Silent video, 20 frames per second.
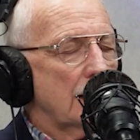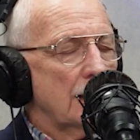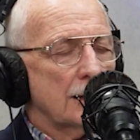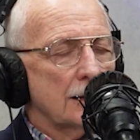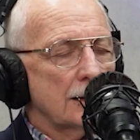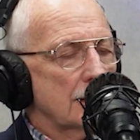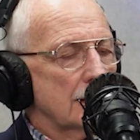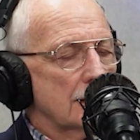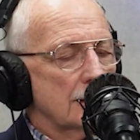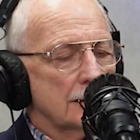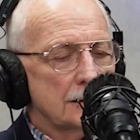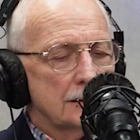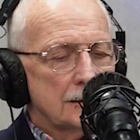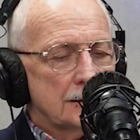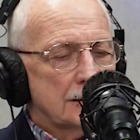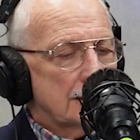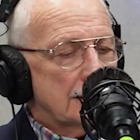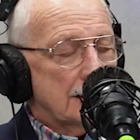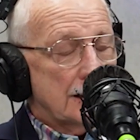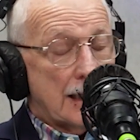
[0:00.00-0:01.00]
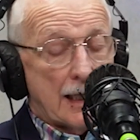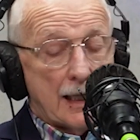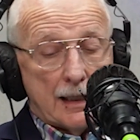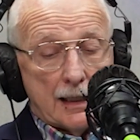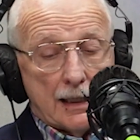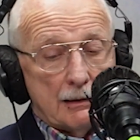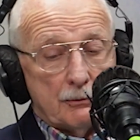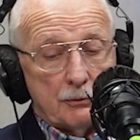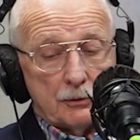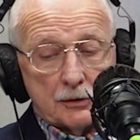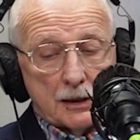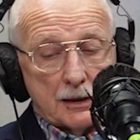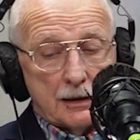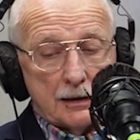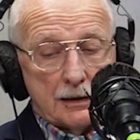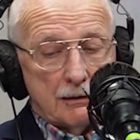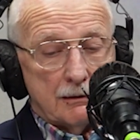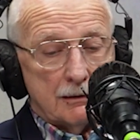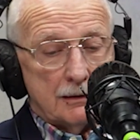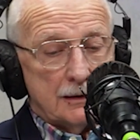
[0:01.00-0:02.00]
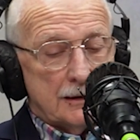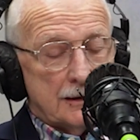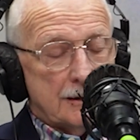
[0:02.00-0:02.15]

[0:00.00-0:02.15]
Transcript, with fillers: And uh, I, I will tell you,